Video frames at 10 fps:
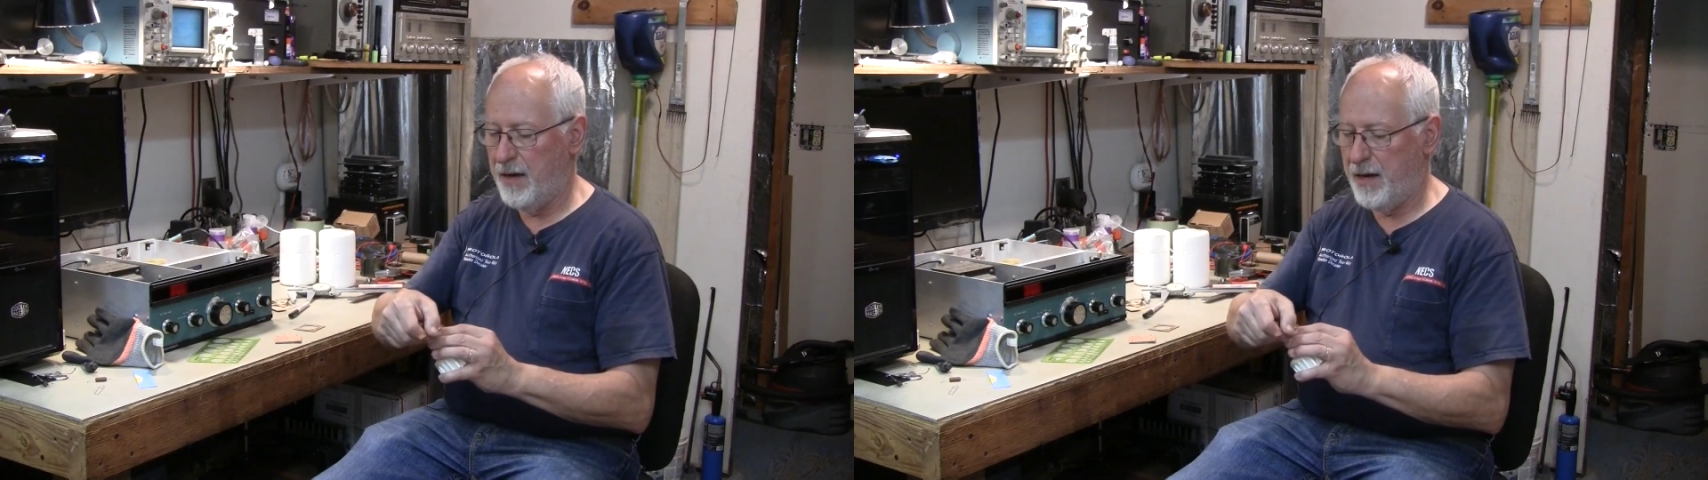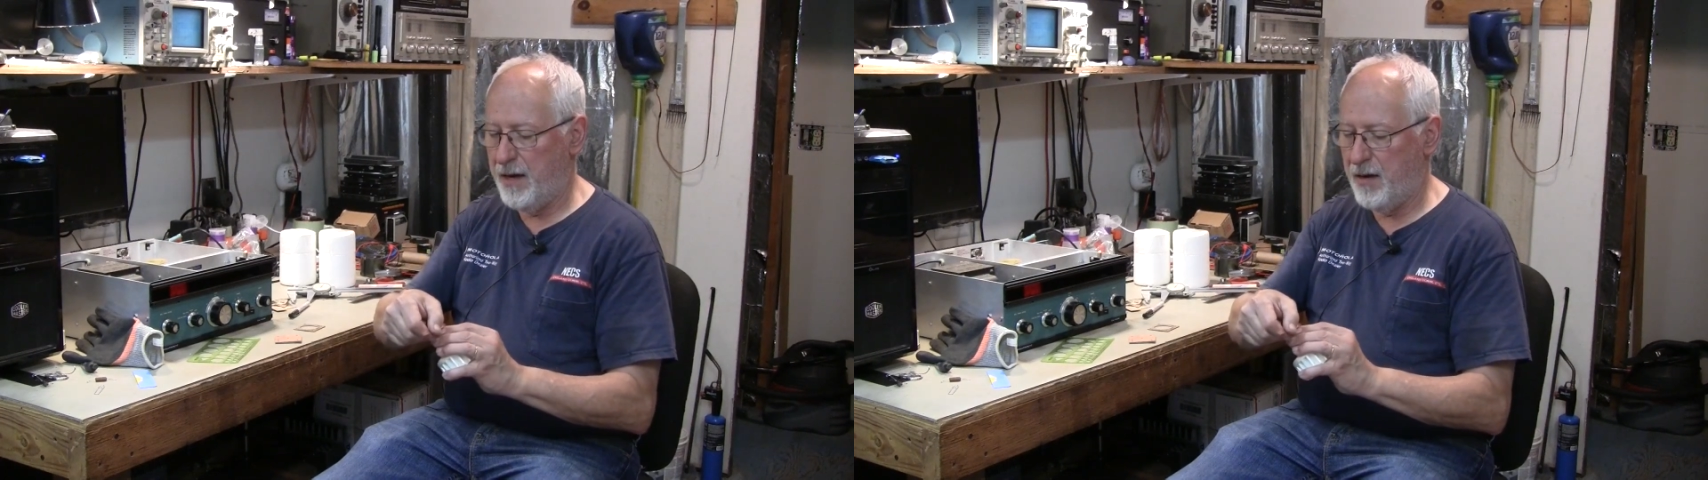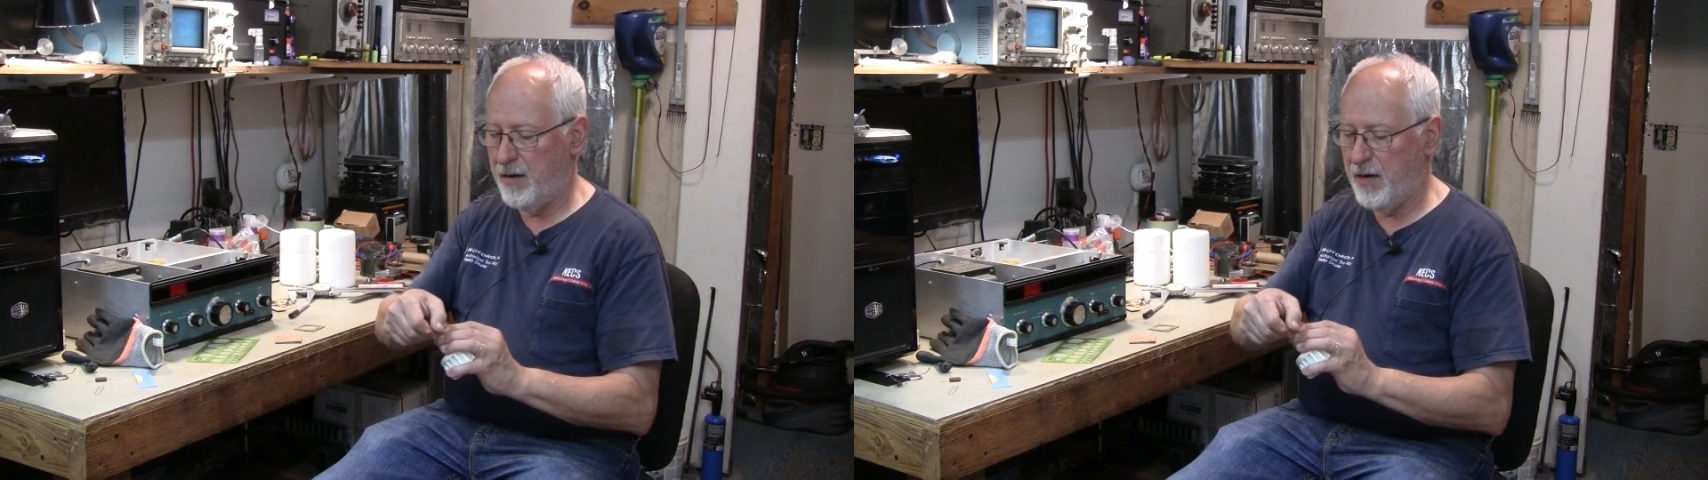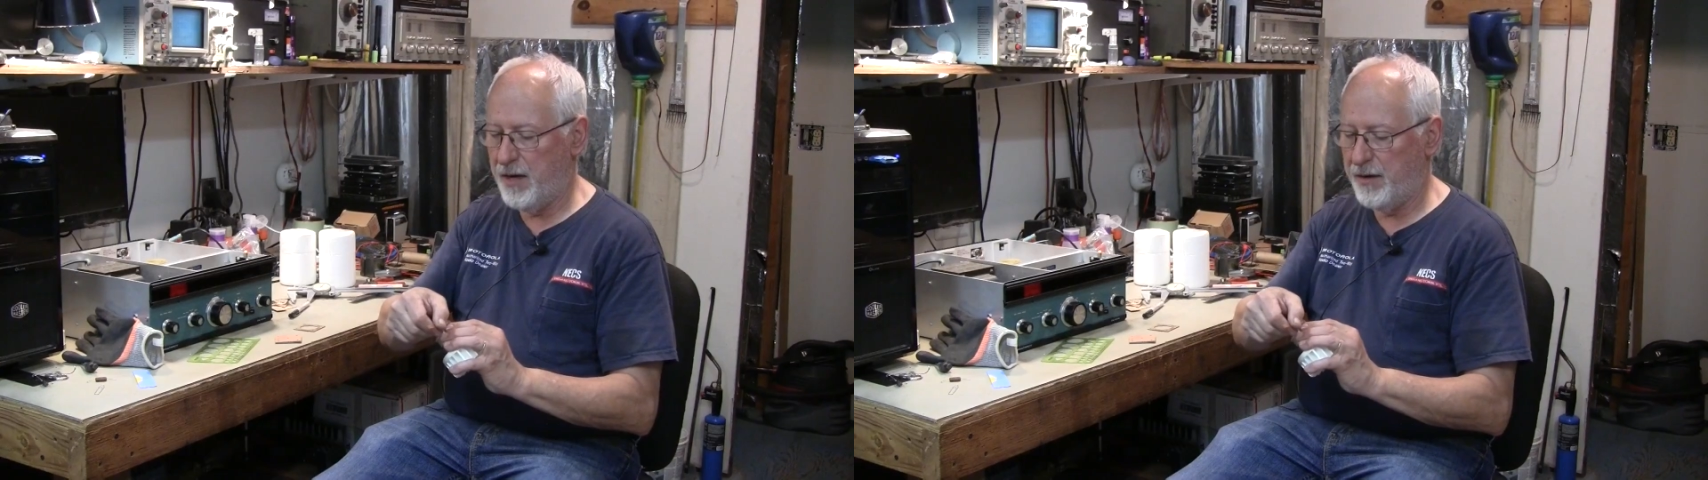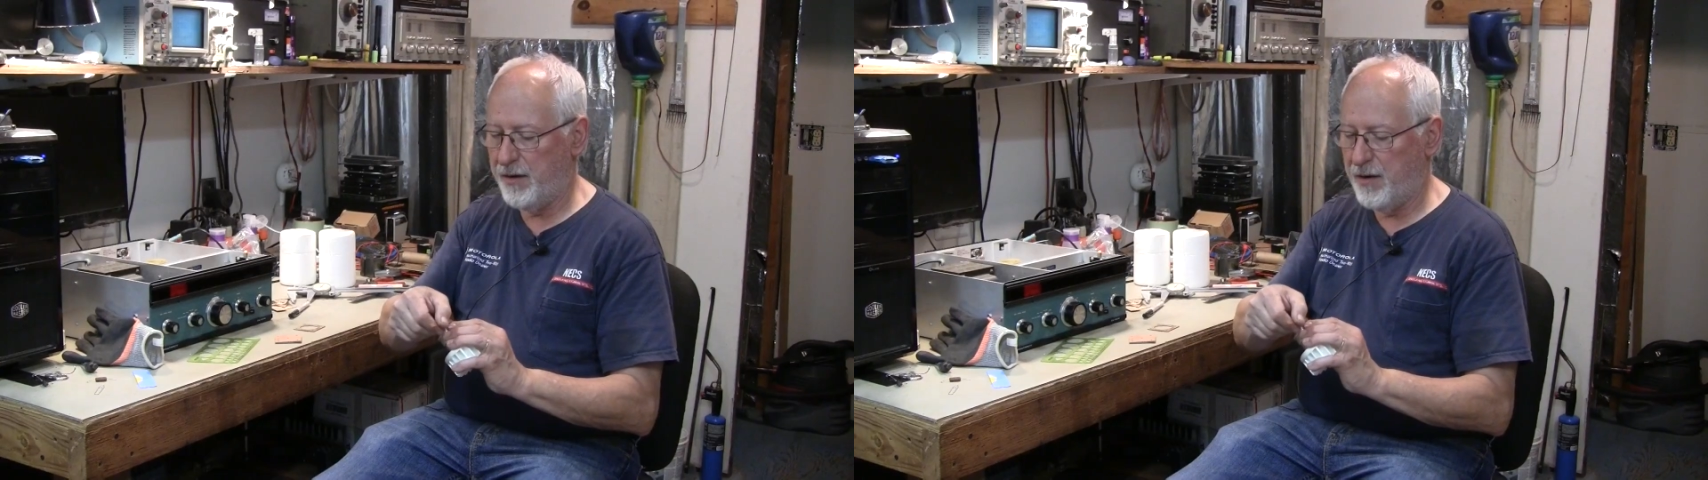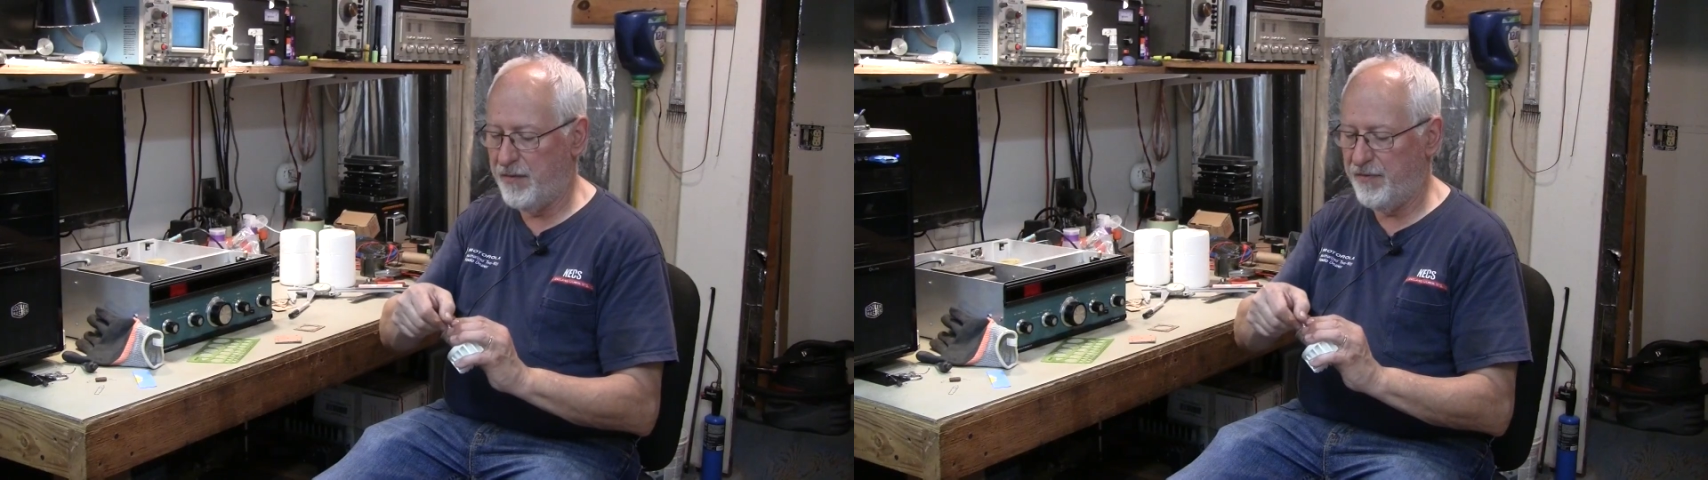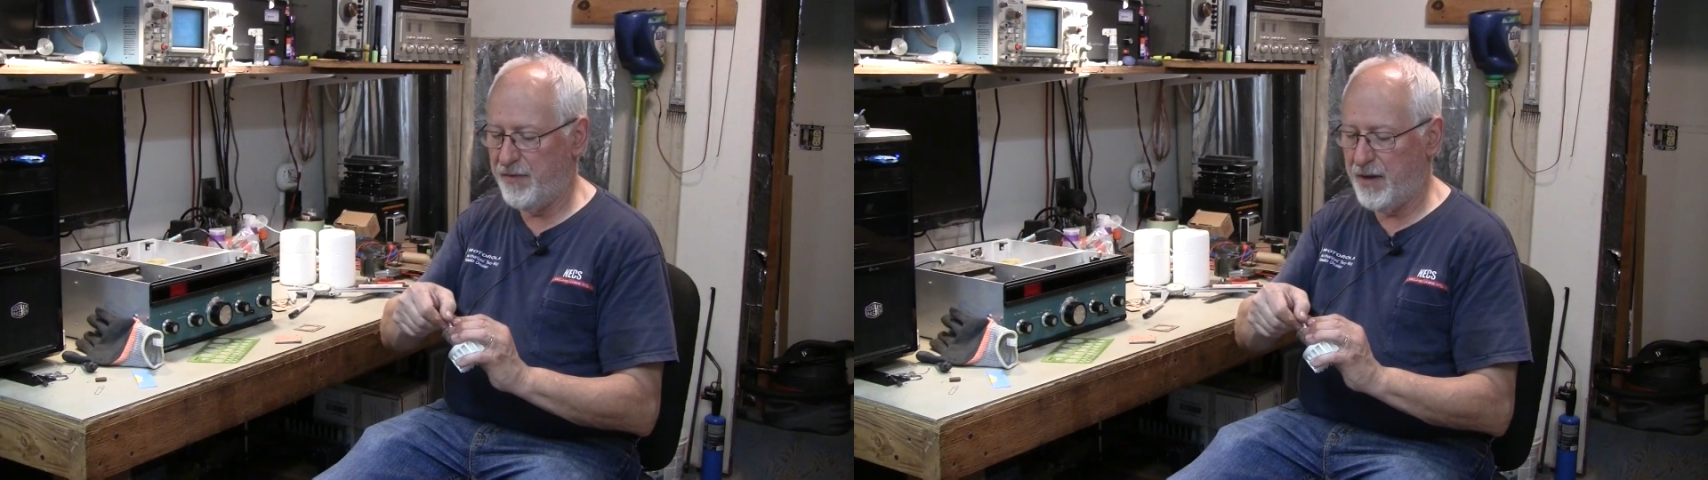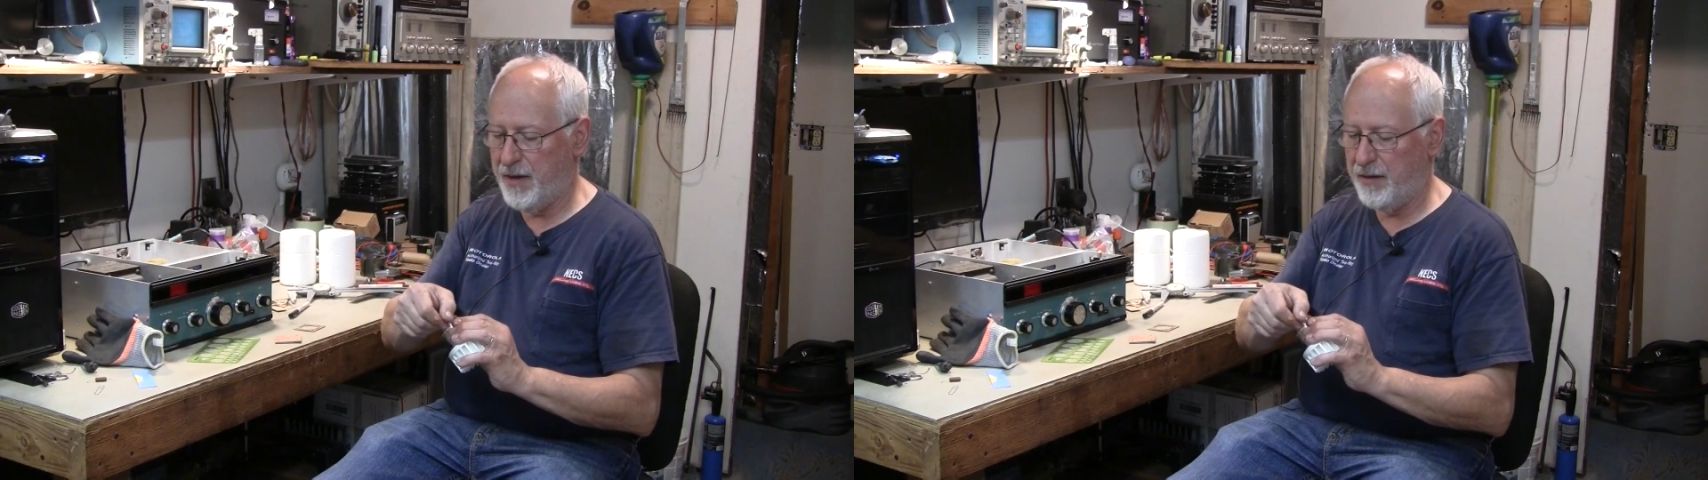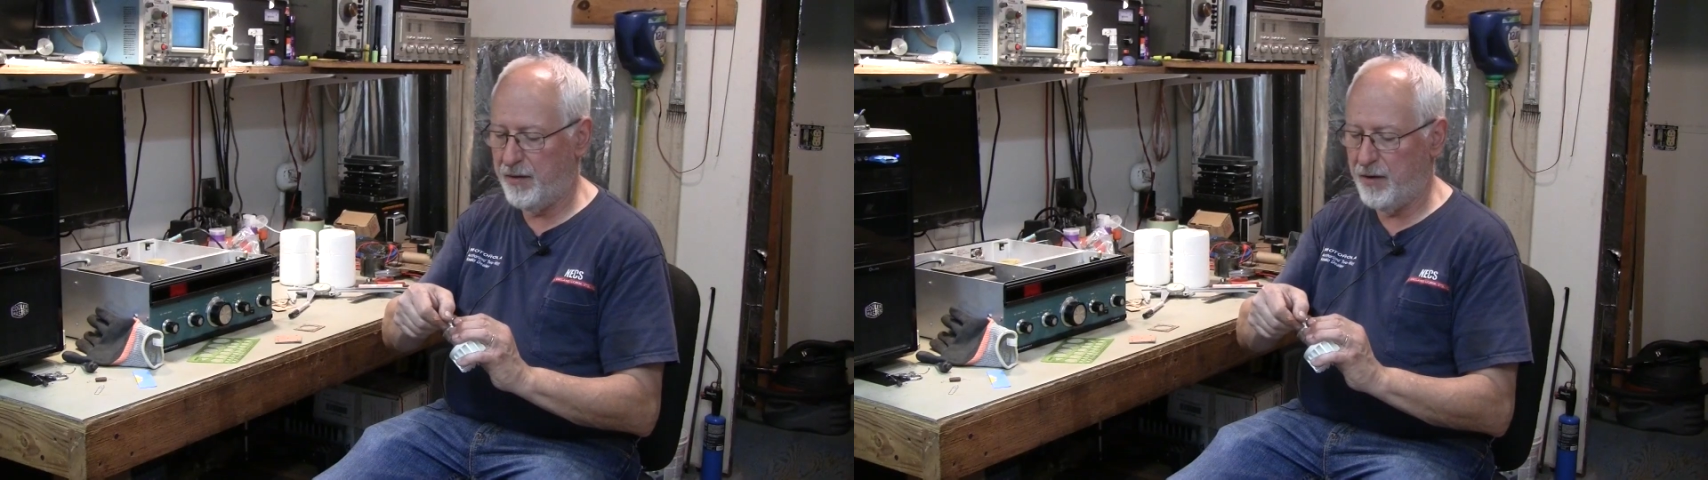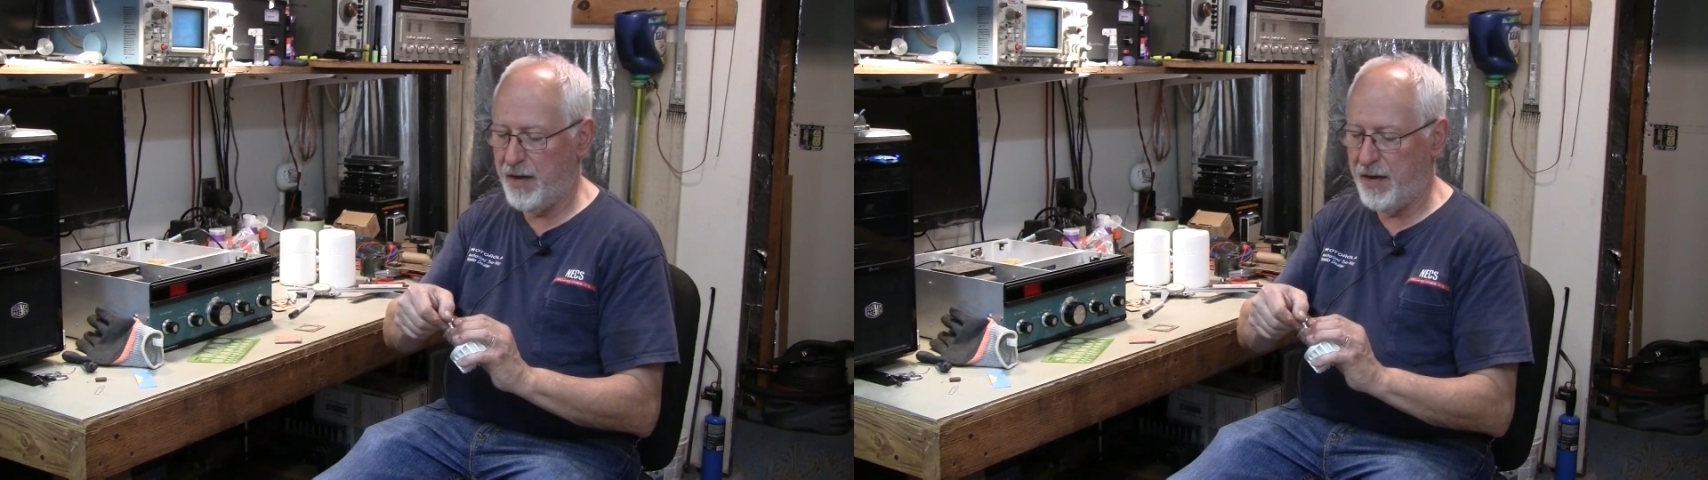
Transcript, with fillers: and I'll cut it off at the,